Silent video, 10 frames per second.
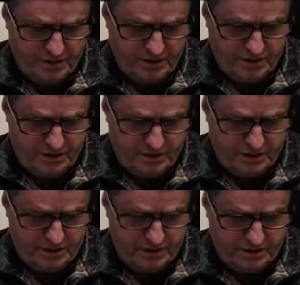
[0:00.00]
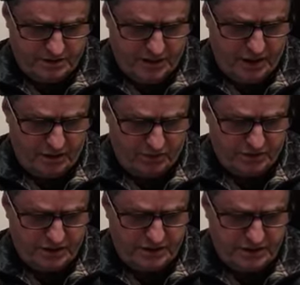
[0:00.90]
Uh, now,
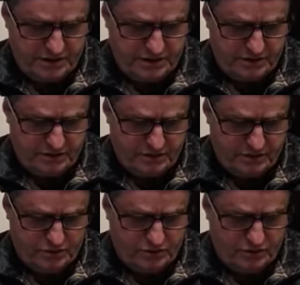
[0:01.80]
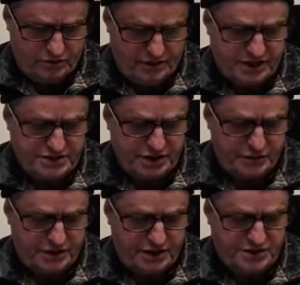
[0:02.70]
the next thing
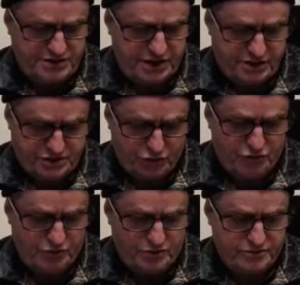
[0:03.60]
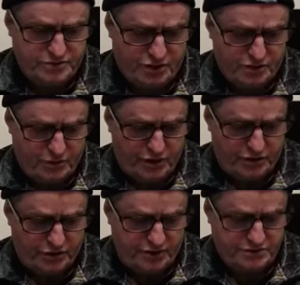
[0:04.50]
we need to see, still for Jeremiah
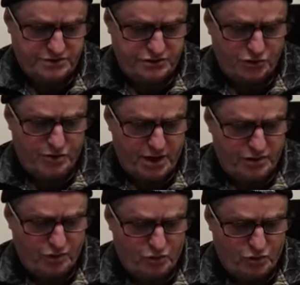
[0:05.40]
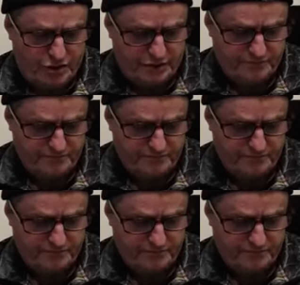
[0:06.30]
9, still part of the warning.